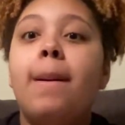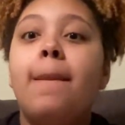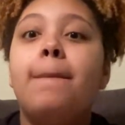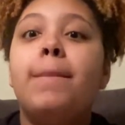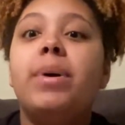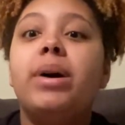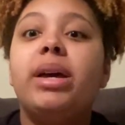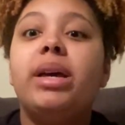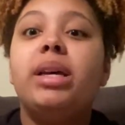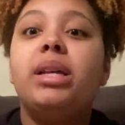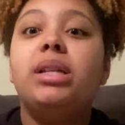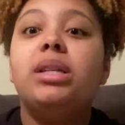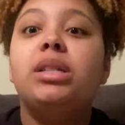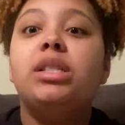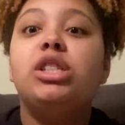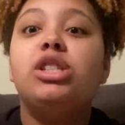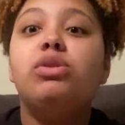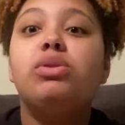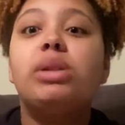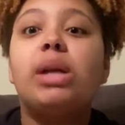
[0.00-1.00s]
but
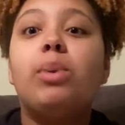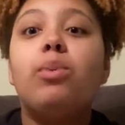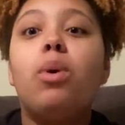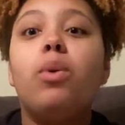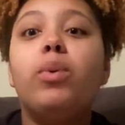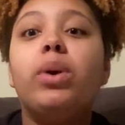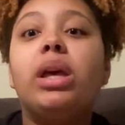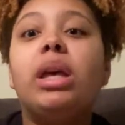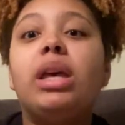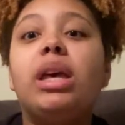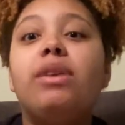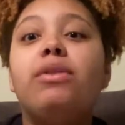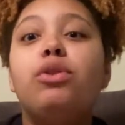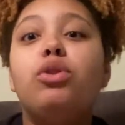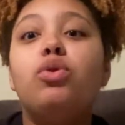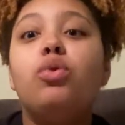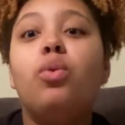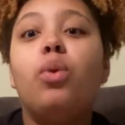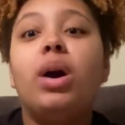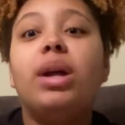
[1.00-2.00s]
she was like, well, we can give
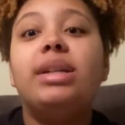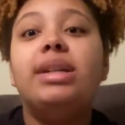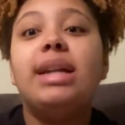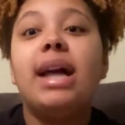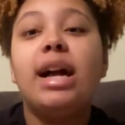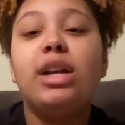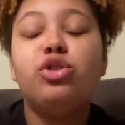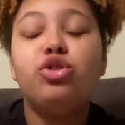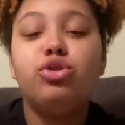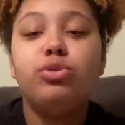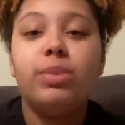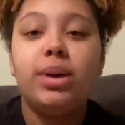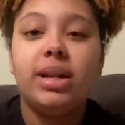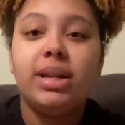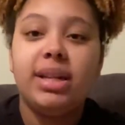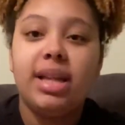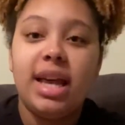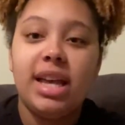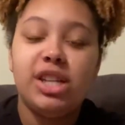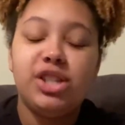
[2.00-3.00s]
you a natural
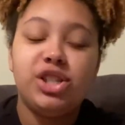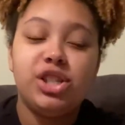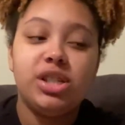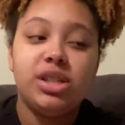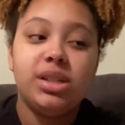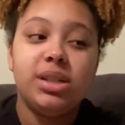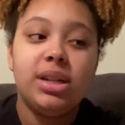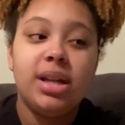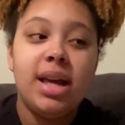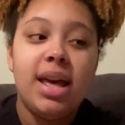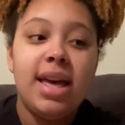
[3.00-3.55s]
medication